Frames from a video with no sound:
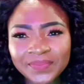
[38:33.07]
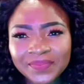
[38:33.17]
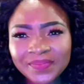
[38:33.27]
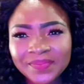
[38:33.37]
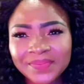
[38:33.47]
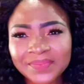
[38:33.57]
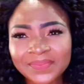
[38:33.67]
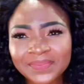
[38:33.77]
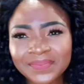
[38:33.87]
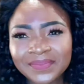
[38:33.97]
Wahala
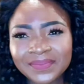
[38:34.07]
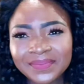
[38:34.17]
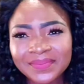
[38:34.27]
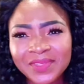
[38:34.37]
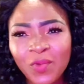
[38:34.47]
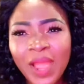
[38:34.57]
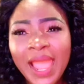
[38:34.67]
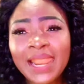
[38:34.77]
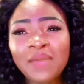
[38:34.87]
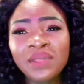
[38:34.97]
be like bicycle,
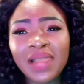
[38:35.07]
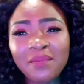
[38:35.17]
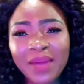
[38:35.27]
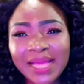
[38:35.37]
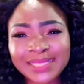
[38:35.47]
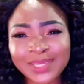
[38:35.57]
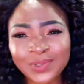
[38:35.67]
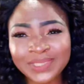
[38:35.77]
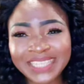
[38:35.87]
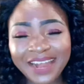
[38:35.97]
Jare.
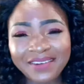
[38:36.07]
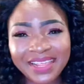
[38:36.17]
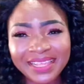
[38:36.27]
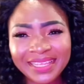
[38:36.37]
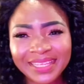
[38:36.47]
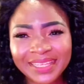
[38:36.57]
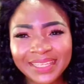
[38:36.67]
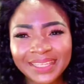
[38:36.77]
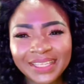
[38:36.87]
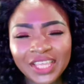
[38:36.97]
You do
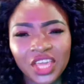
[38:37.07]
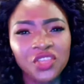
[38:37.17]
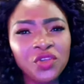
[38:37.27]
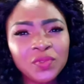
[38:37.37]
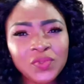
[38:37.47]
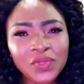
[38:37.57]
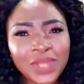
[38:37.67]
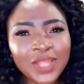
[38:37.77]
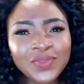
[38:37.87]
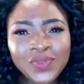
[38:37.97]
not know.
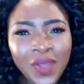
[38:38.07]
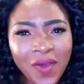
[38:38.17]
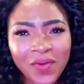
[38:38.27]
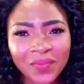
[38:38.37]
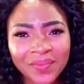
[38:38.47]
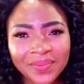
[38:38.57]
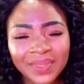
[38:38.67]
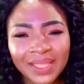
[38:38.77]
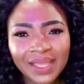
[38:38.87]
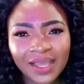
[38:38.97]

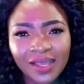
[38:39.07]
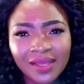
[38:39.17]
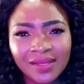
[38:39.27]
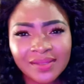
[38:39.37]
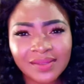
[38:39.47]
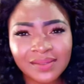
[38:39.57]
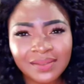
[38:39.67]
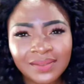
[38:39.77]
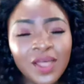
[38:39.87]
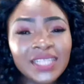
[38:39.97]
Not
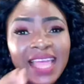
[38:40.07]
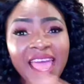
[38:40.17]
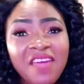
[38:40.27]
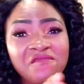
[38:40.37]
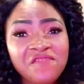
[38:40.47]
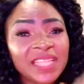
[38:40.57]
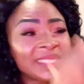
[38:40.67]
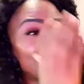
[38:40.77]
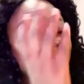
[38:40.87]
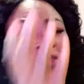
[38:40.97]
everything you see
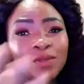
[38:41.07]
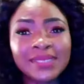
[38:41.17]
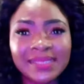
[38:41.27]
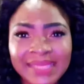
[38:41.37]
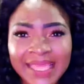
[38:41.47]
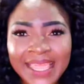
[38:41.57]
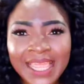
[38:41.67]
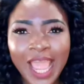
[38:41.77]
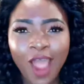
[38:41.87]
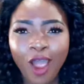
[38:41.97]
on social
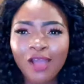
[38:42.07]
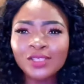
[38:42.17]
media.